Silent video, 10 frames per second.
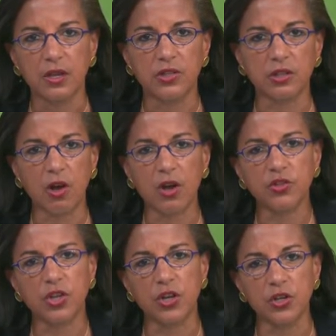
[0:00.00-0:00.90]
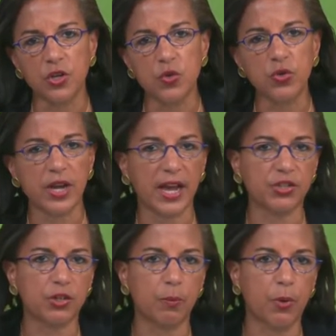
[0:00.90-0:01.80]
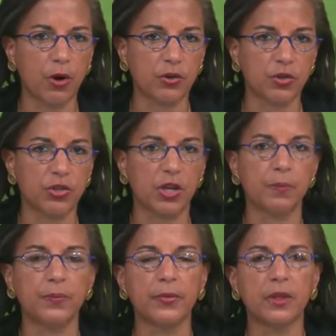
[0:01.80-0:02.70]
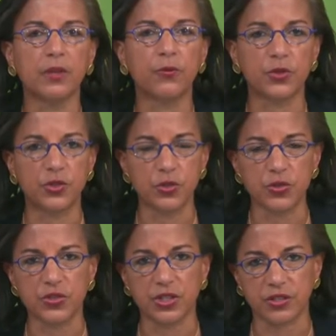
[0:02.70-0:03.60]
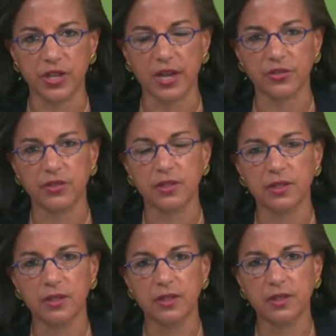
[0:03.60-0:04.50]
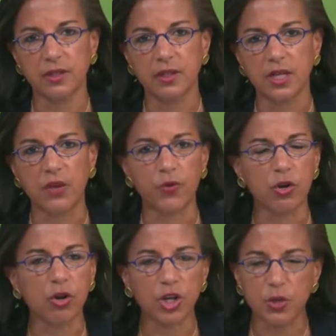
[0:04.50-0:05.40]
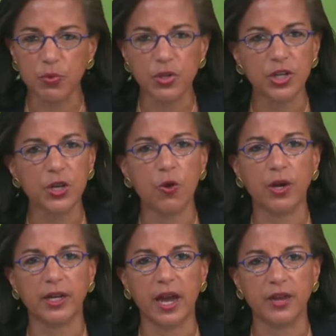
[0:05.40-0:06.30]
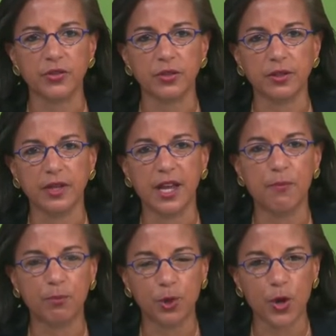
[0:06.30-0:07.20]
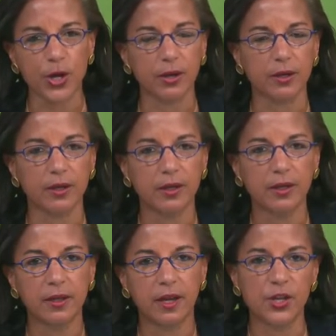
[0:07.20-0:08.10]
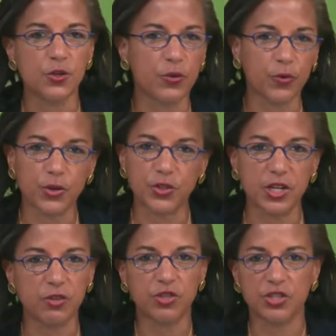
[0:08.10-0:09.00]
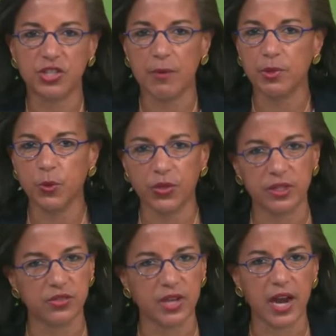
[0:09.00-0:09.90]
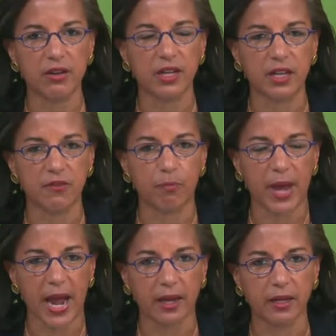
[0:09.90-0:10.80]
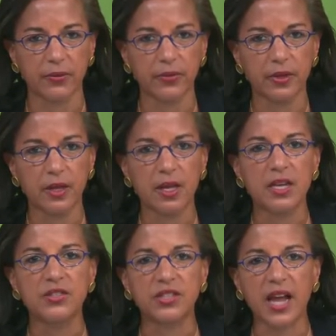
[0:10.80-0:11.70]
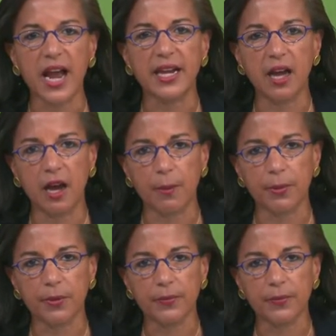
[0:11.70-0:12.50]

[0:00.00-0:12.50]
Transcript: to launch a new national partnership for student success. If you're a community organizer, an employer, a university, or just someone with a desire to give back, sign up